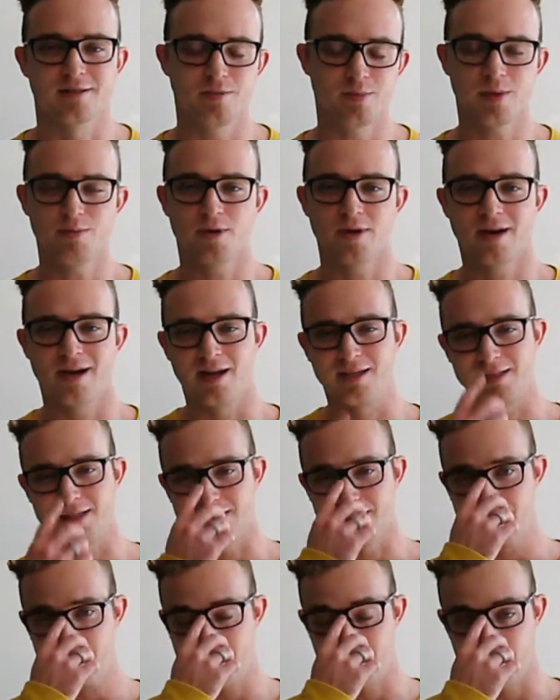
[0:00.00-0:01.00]
some people are
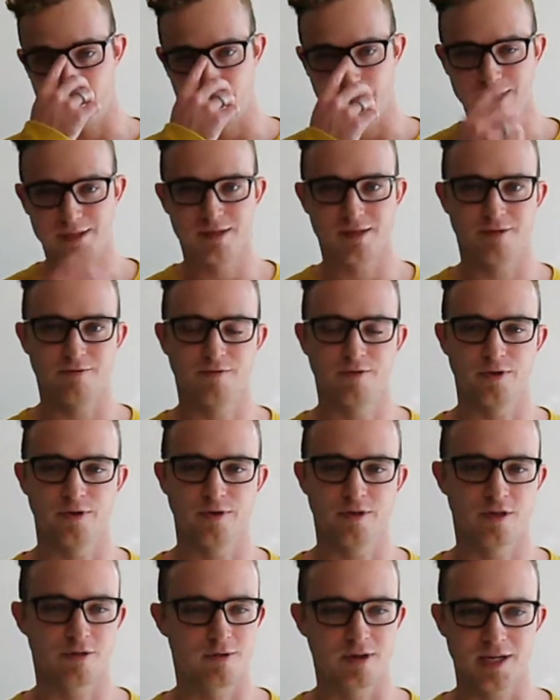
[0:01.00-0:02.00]
asking if they release it for
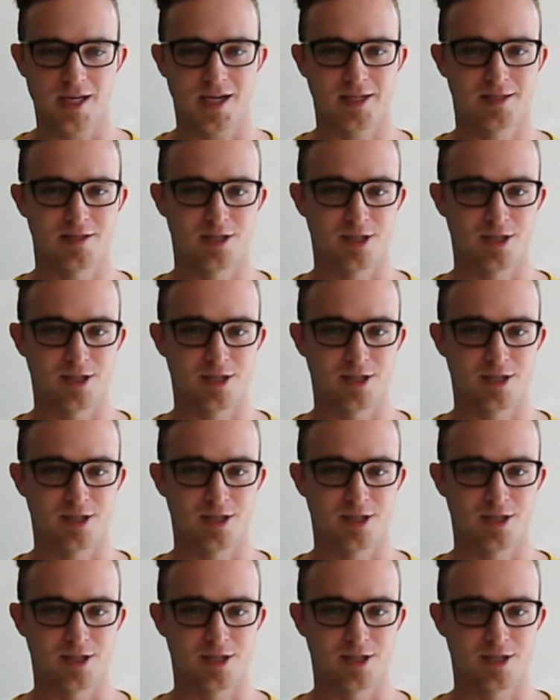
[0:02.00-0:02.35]
the 3DS,